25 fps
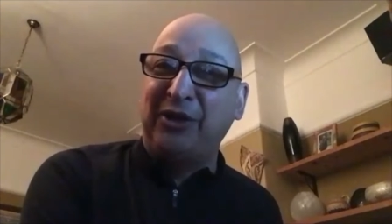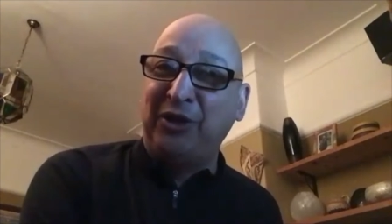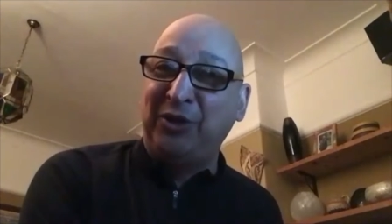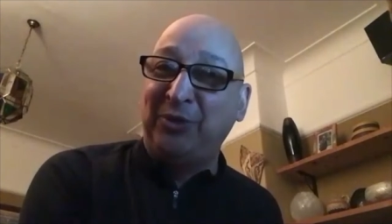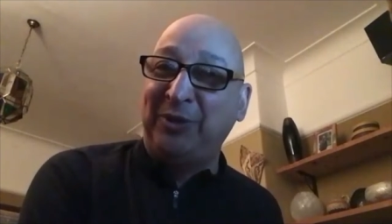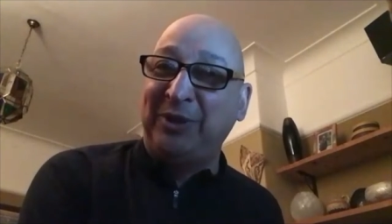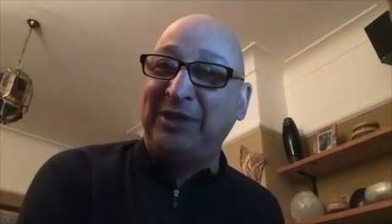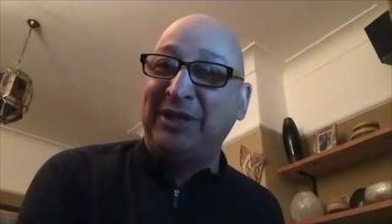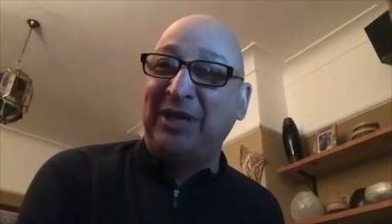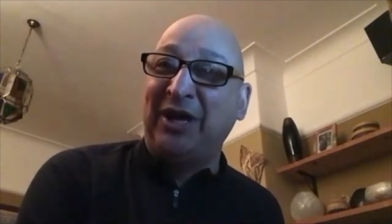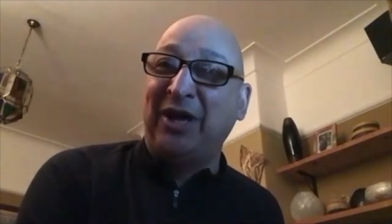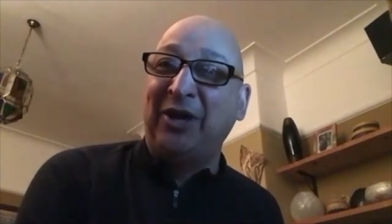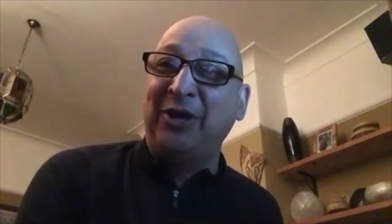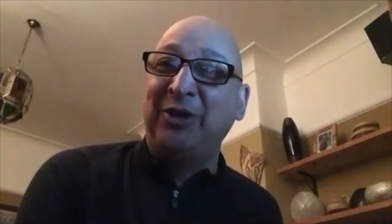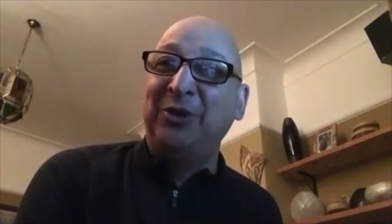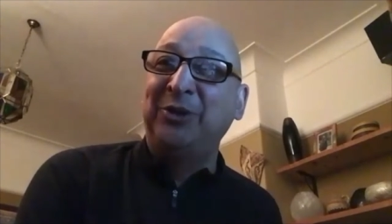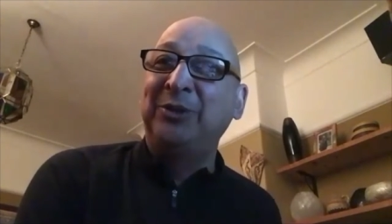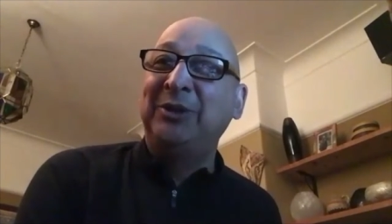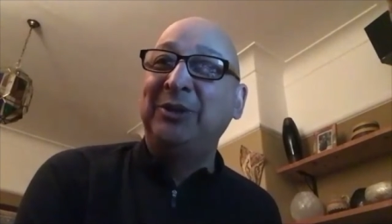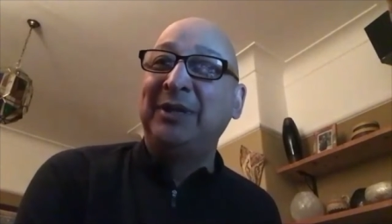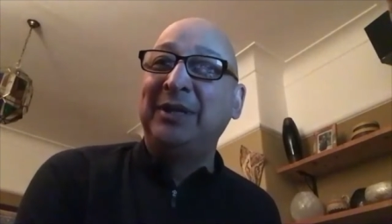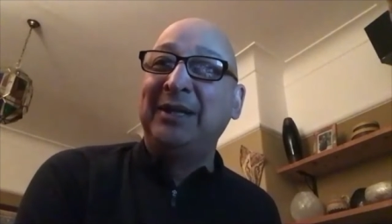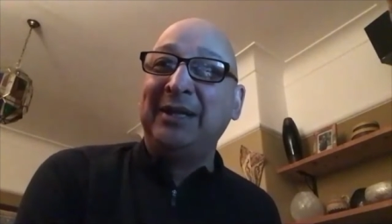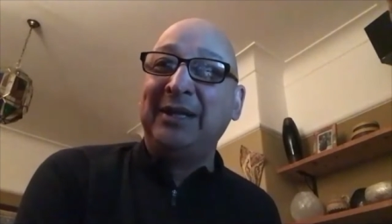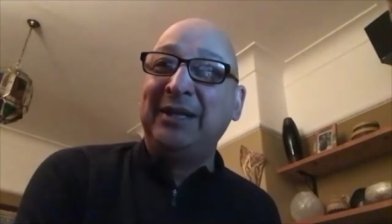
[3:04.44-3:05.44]
we know
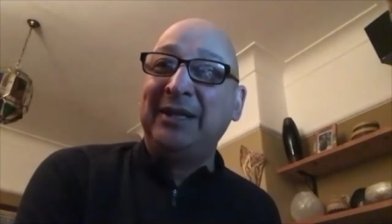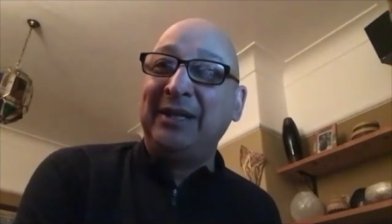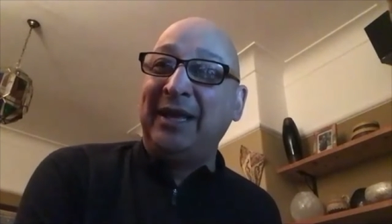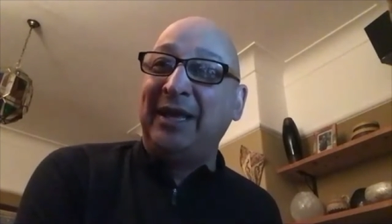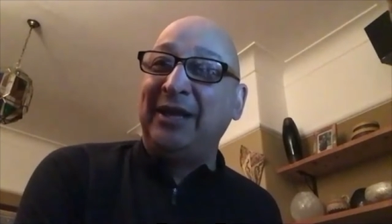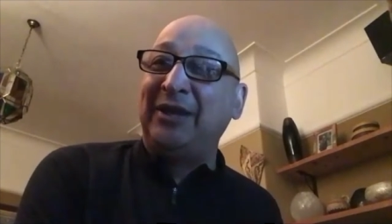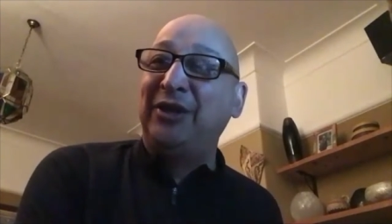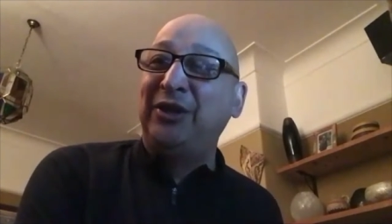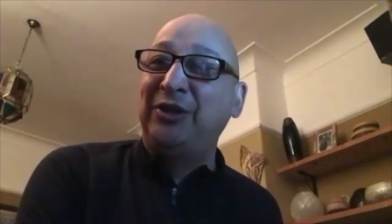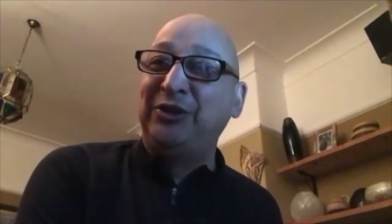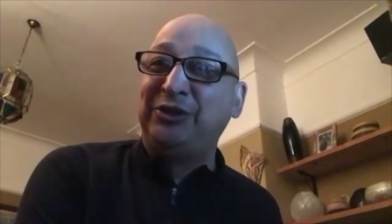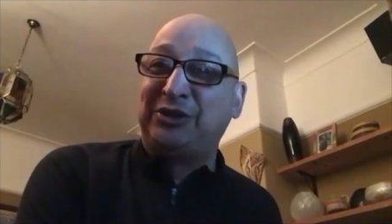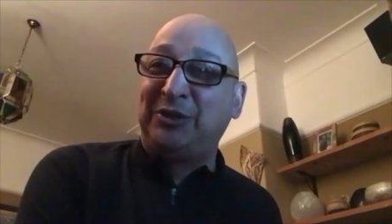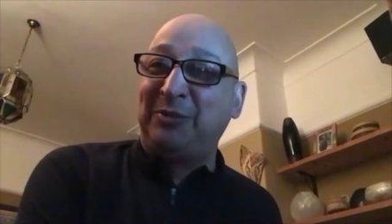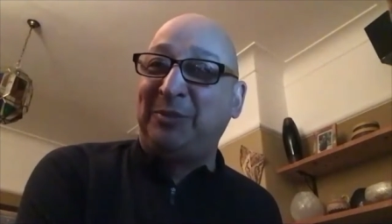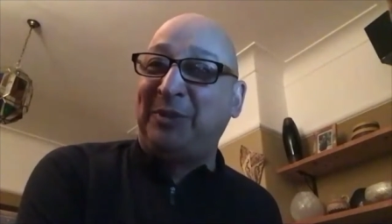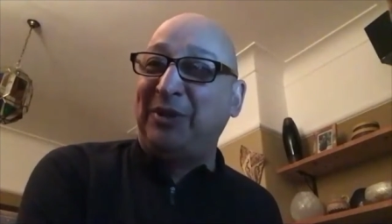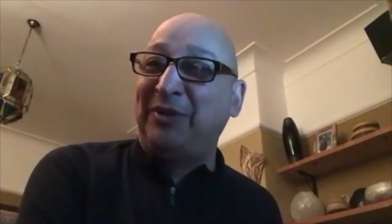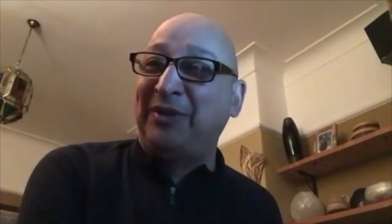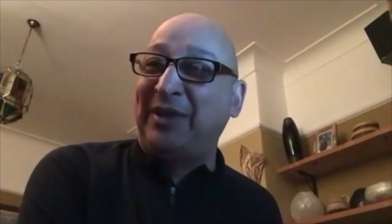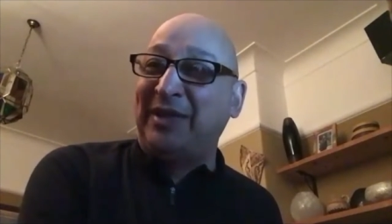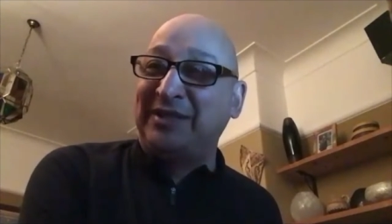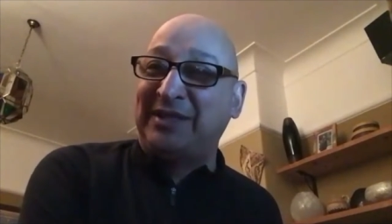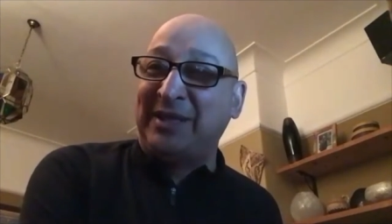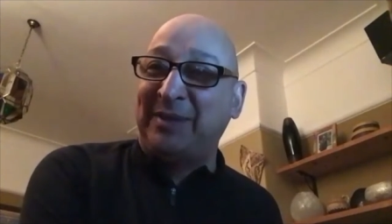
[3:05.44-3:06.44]
and who should be
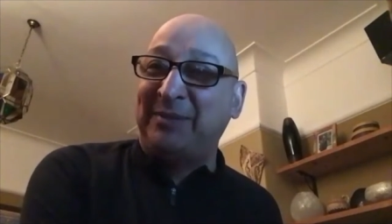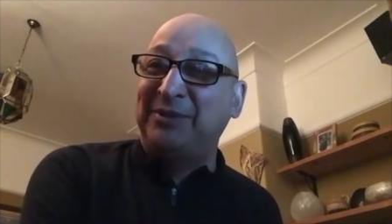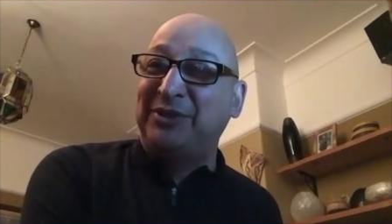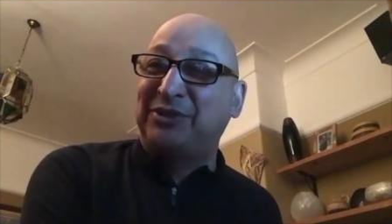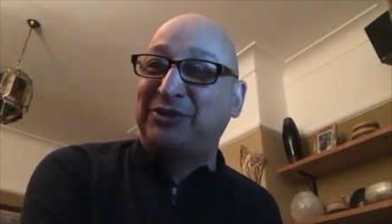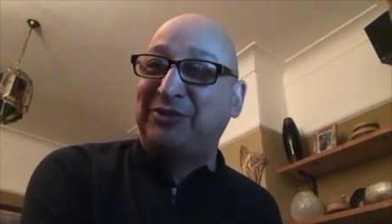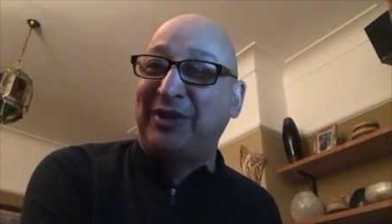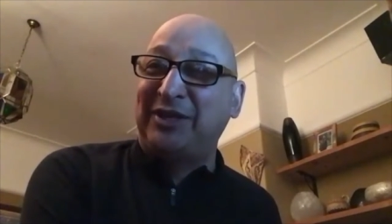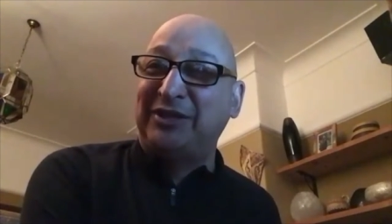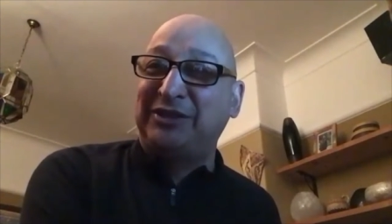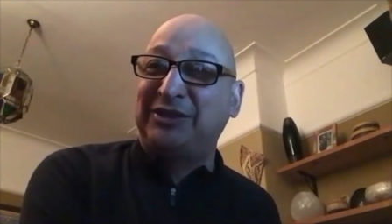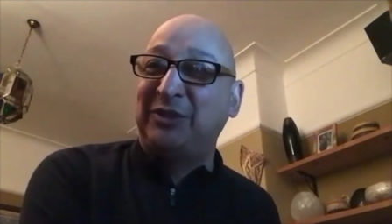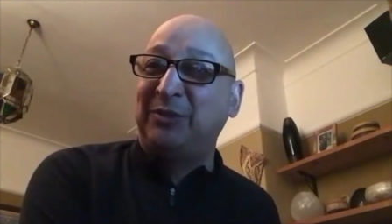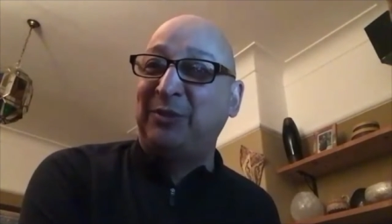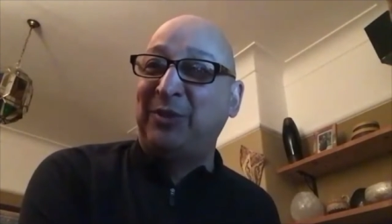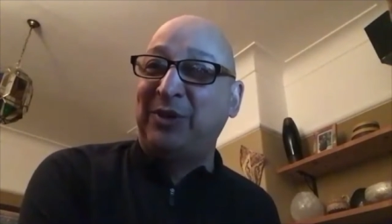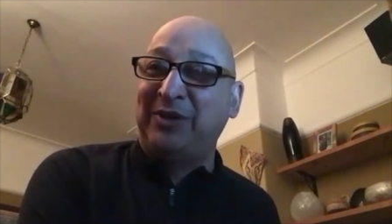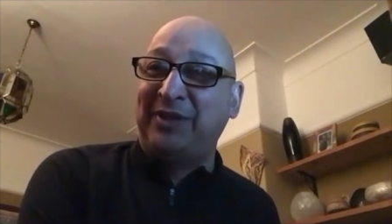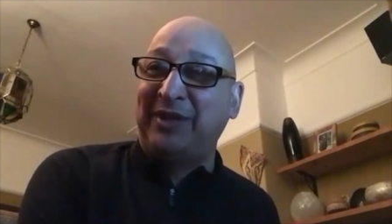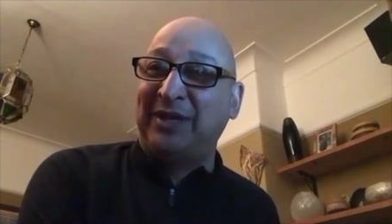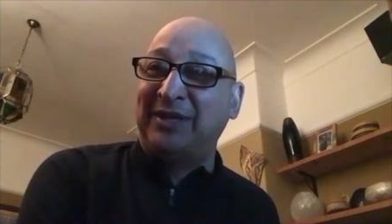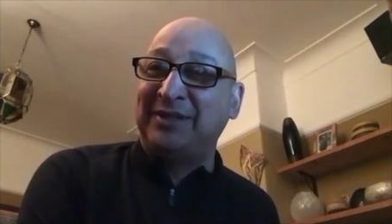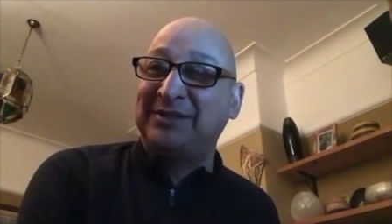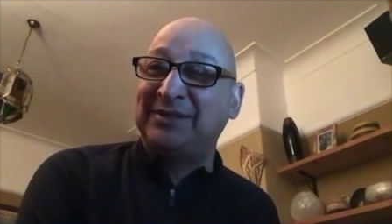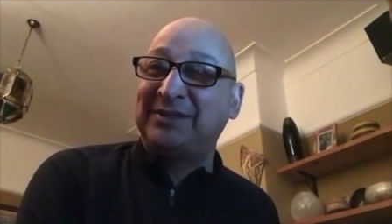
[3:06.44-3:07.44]
on that demonstration with
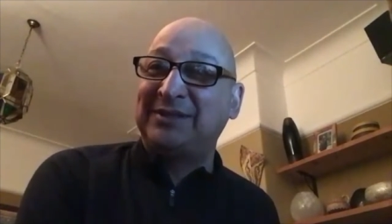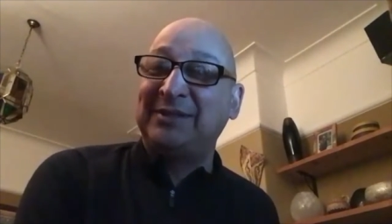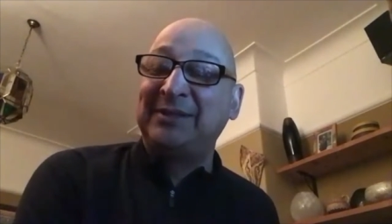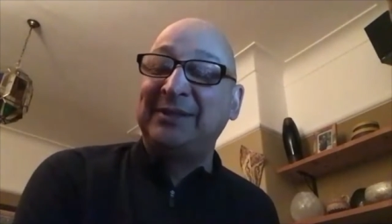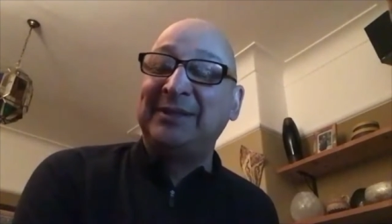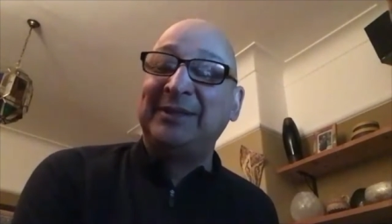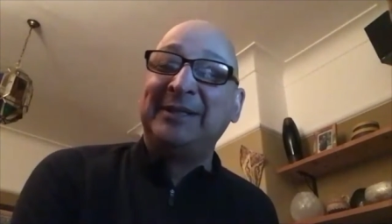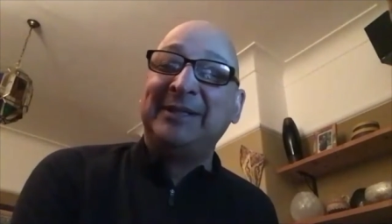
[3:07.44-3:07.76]
us.